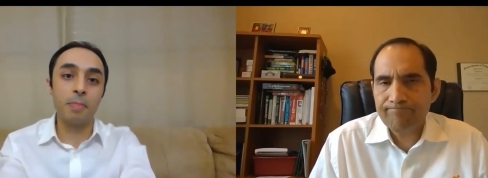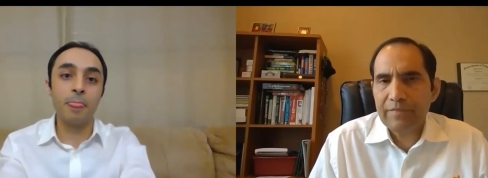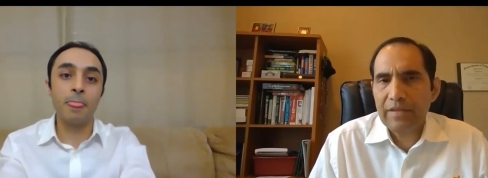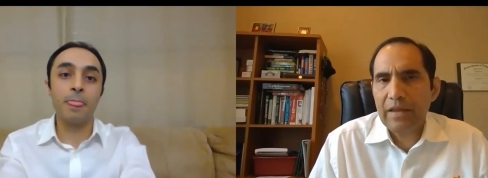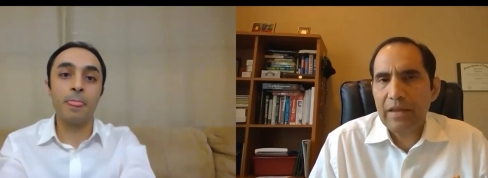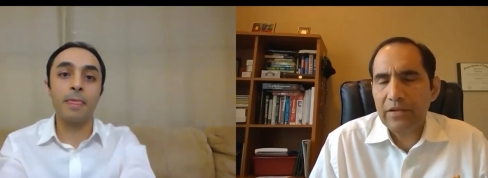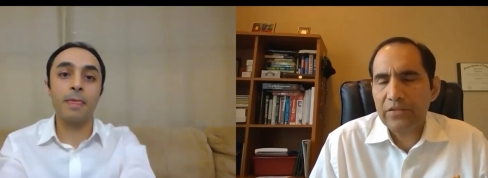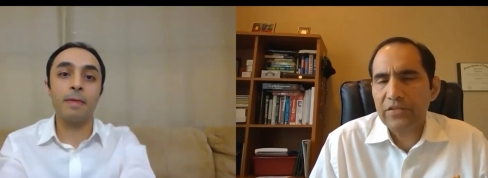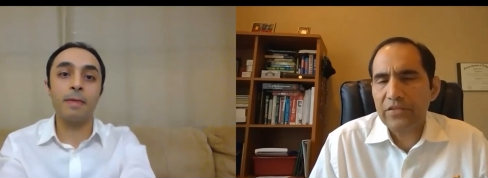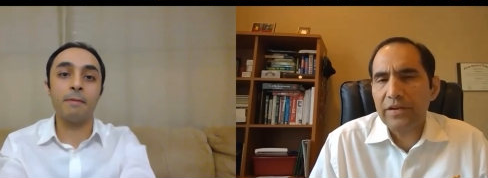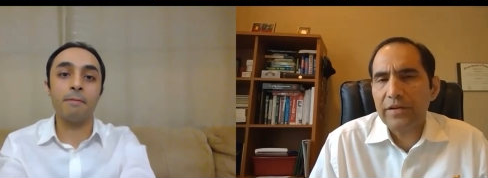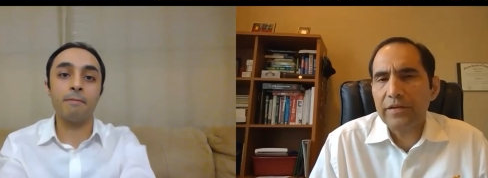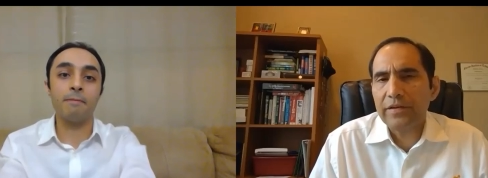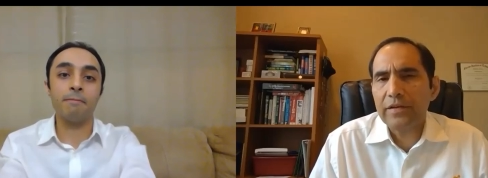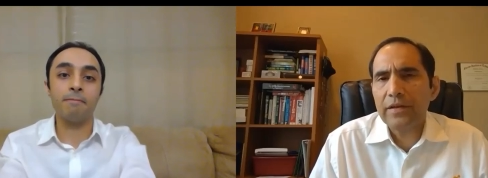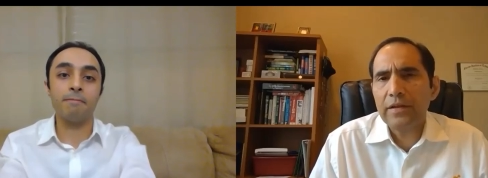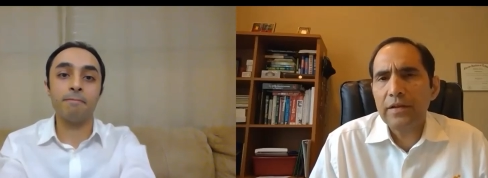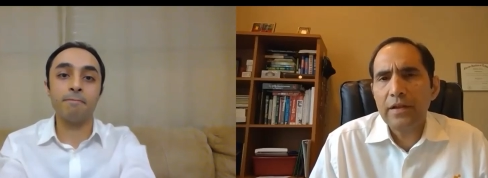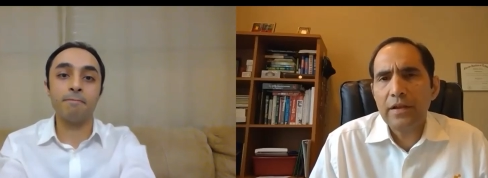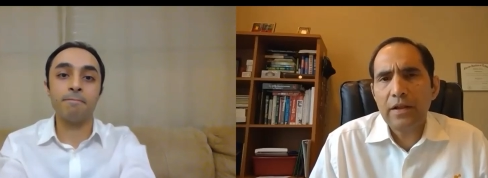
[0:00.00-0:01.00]
Speaker 1: Excellent.
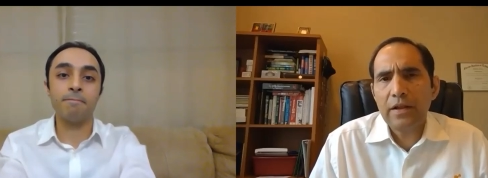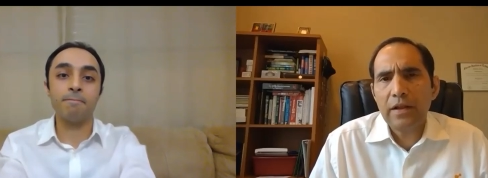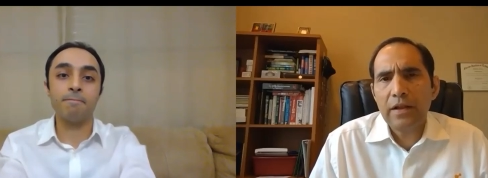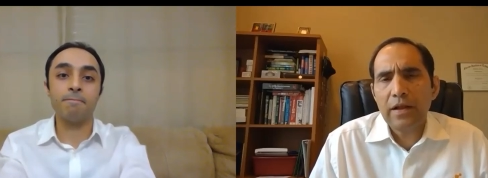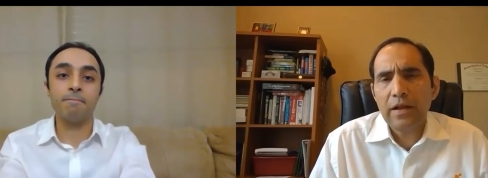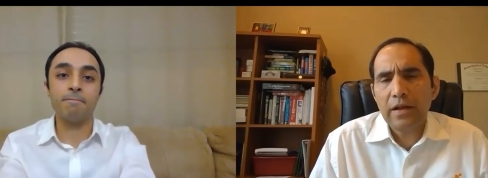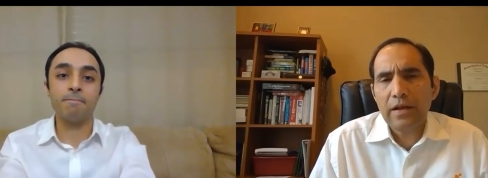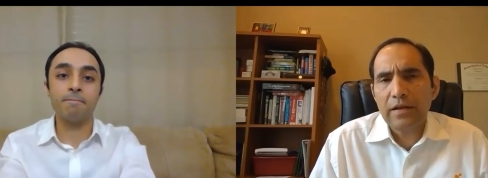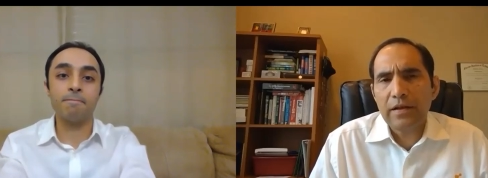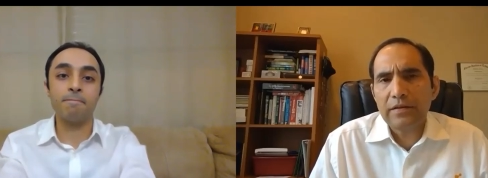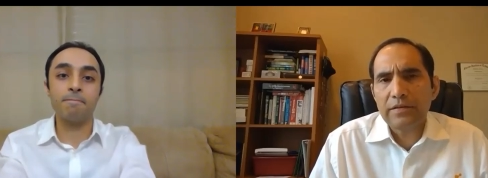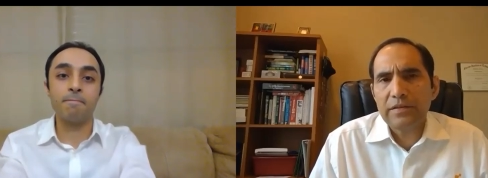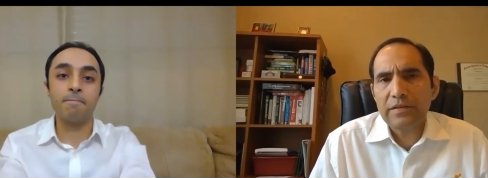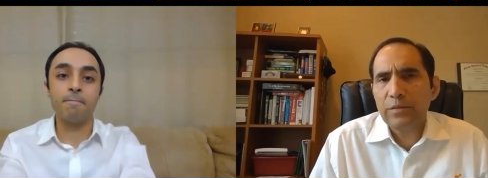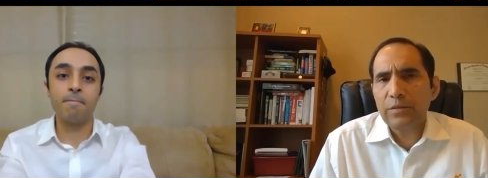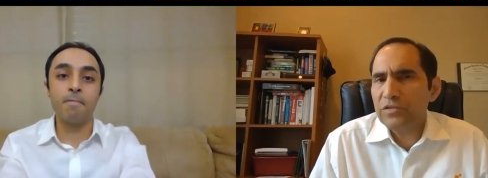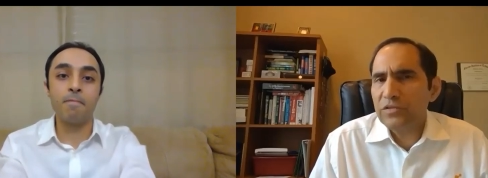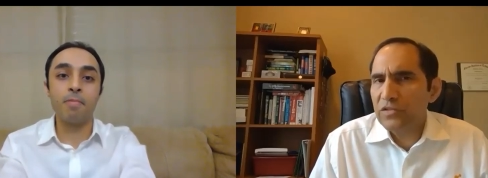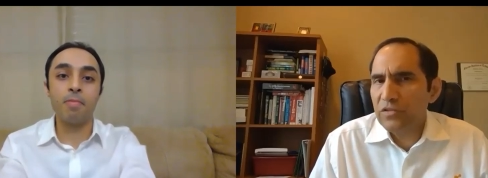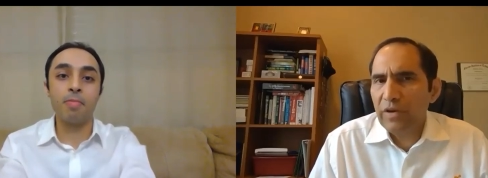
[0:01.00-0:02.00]
Uh, that
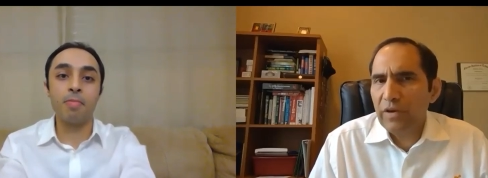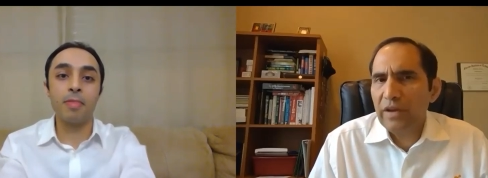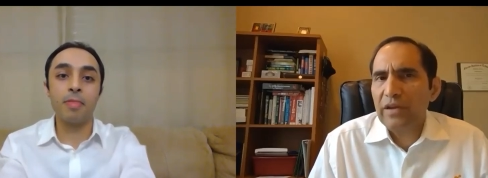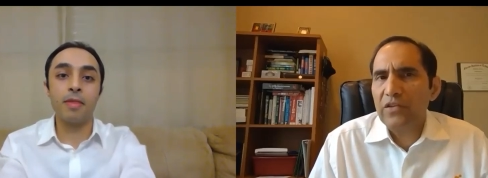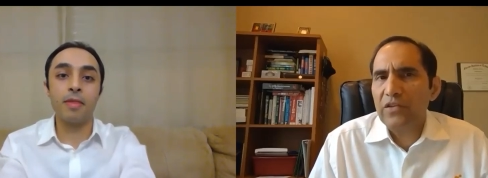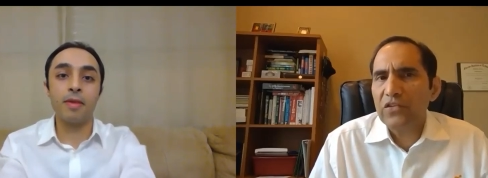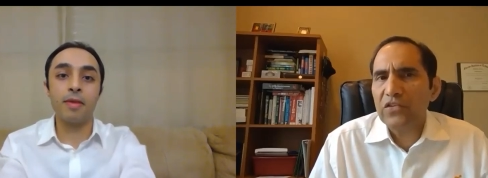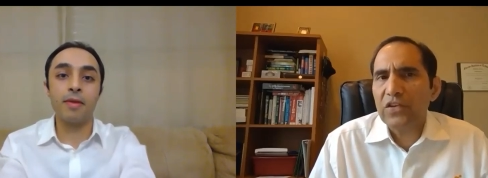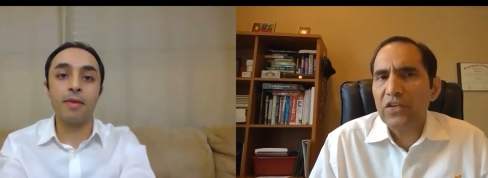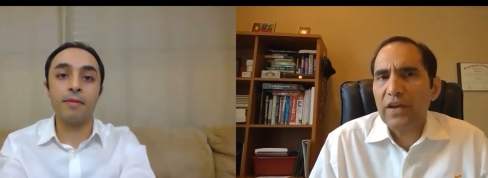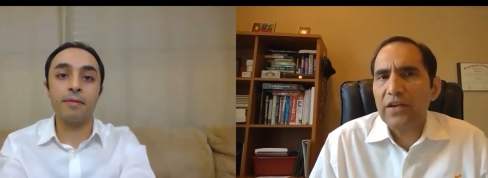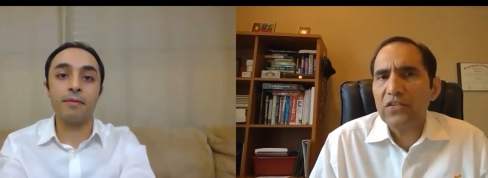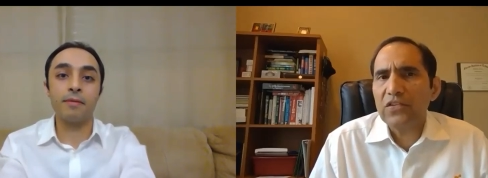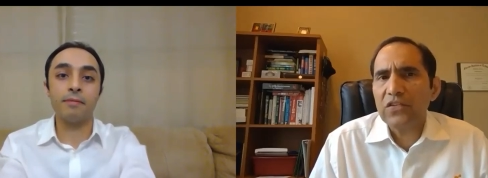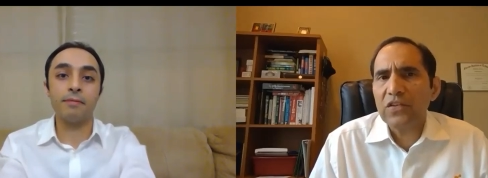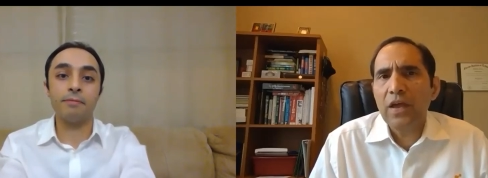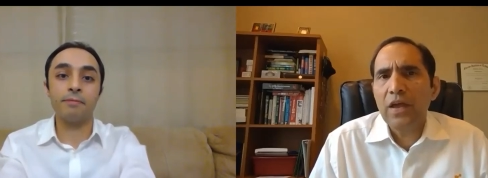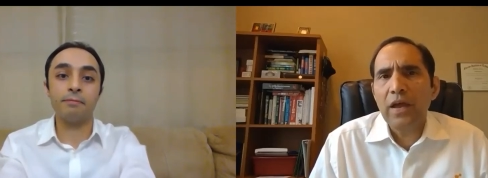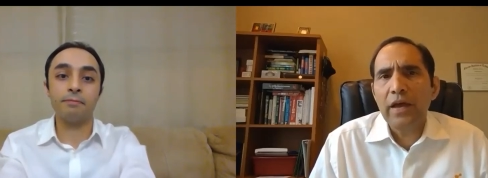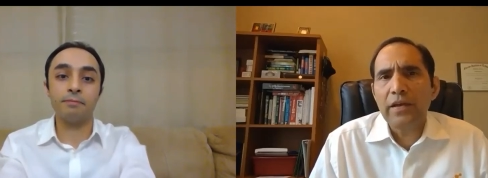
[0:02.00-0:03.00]
was great insights.